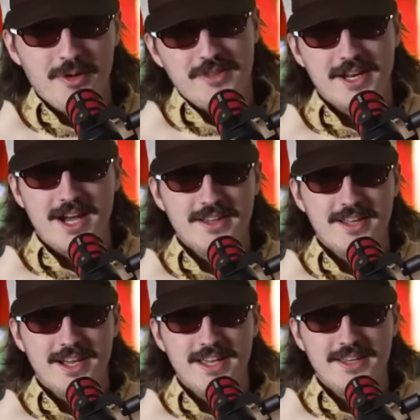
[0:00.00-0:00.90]
than I
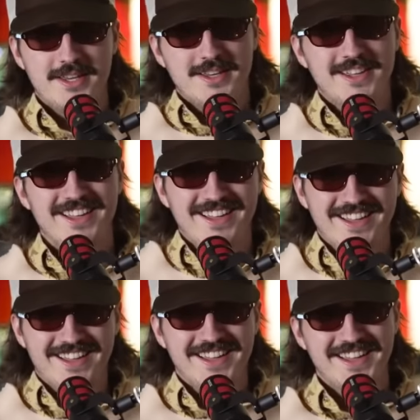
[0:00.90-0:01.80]
like. Yeah,
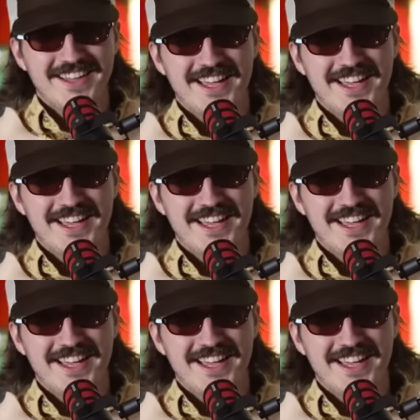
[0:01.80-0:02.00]
and